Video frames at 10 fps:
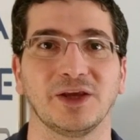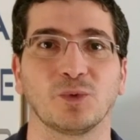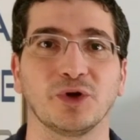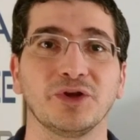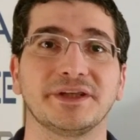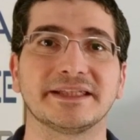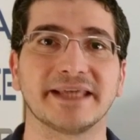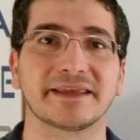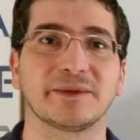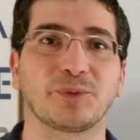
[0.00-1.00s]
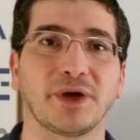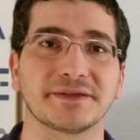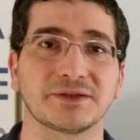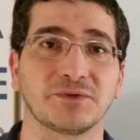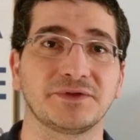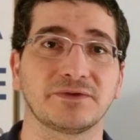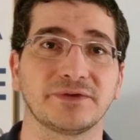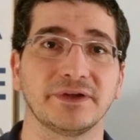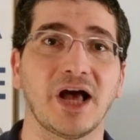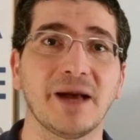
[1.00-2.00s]
where you detect the presence of
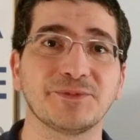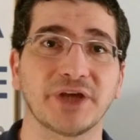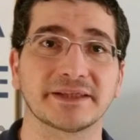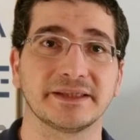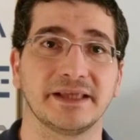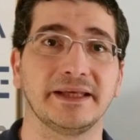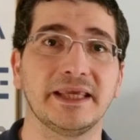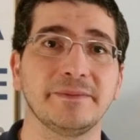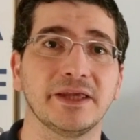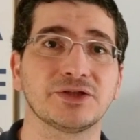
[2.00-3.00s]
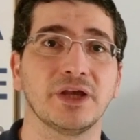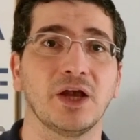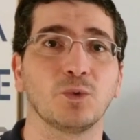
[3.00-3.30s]
different objects in an image,